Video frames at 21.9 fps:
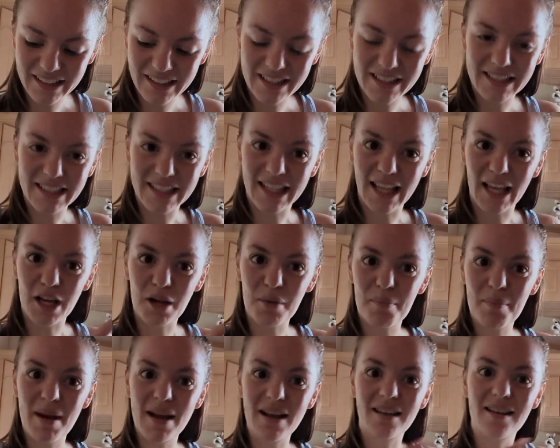She had like
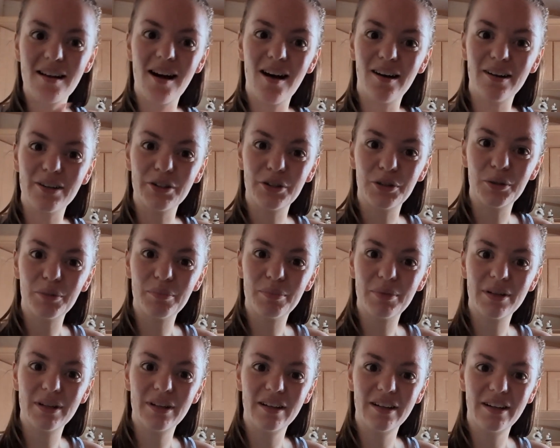a bed guard up
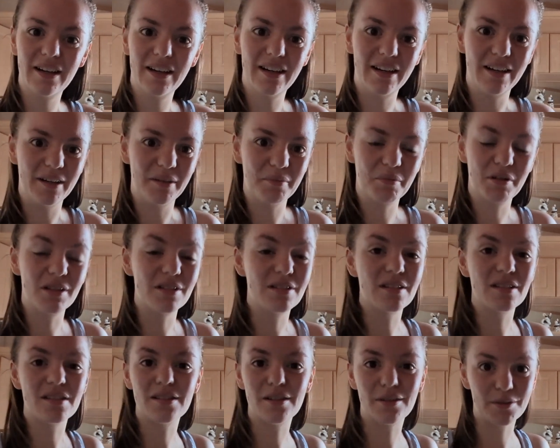because um,
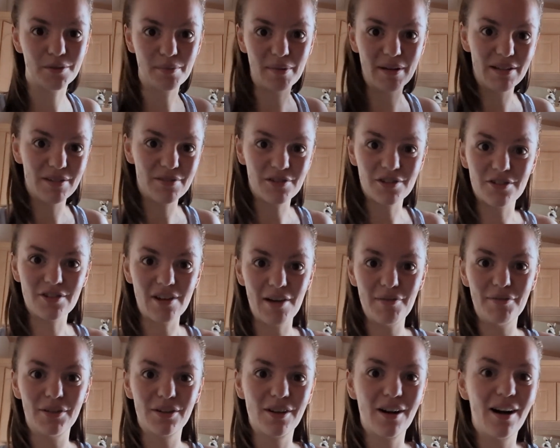there's no space for a
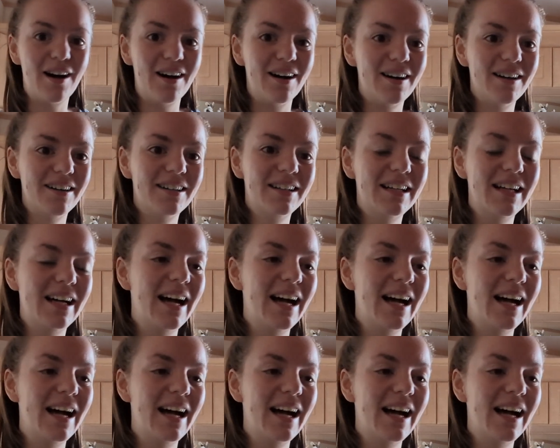travel cot.